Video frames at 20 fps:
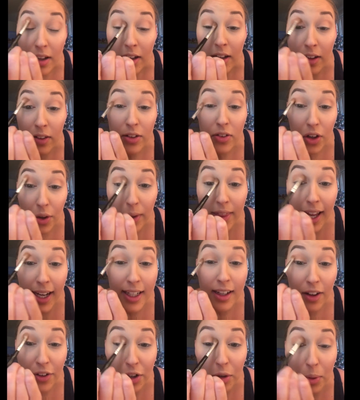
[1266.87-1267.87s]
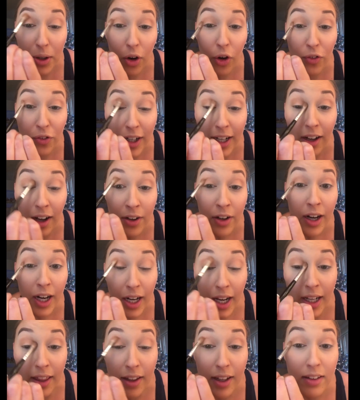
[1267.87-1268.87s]
It looks good with any color you put over it, under
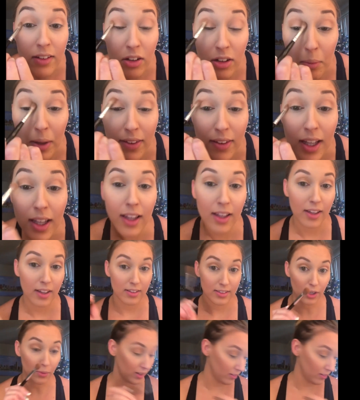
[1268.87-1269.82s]
it, anything. It's just amazing. So